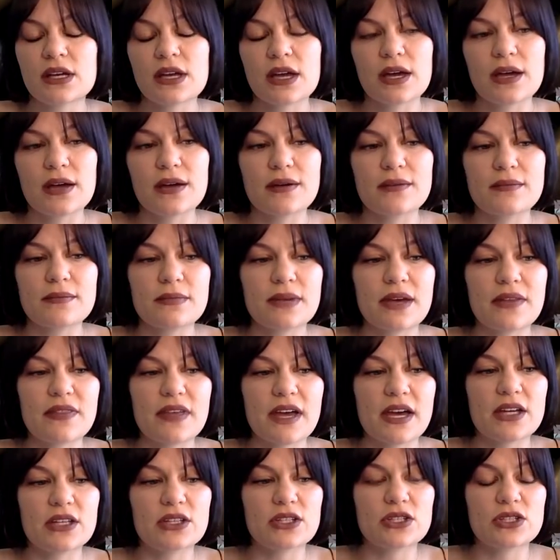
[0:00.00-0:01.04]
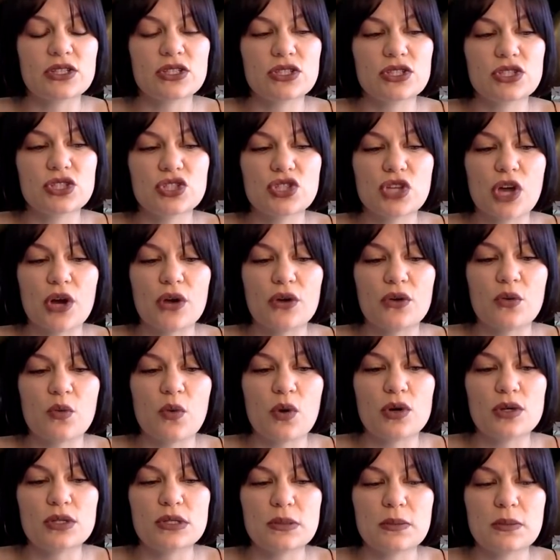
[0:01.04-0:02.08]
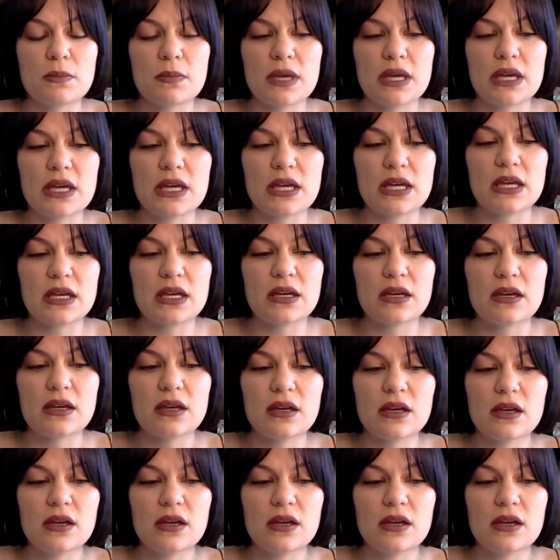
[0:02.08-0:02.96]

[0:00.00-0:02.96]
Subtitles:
And that show was me